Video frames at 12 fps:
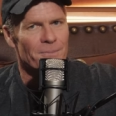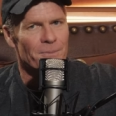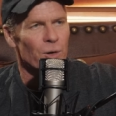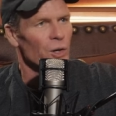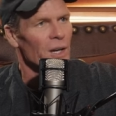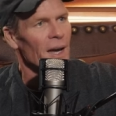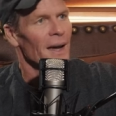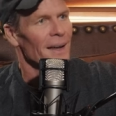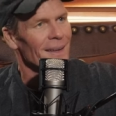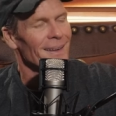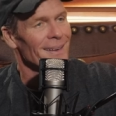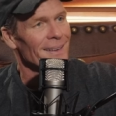
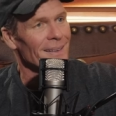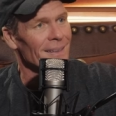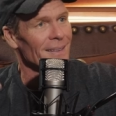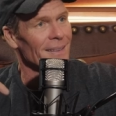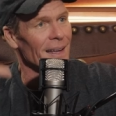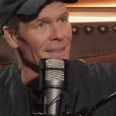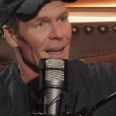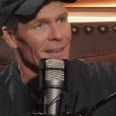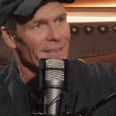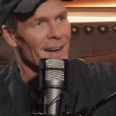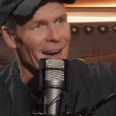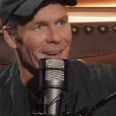forget that
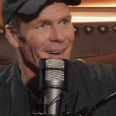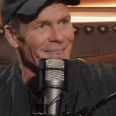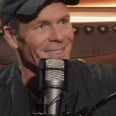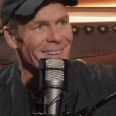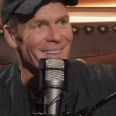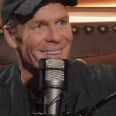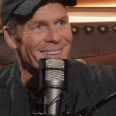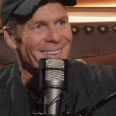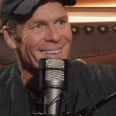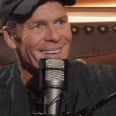that's not us either.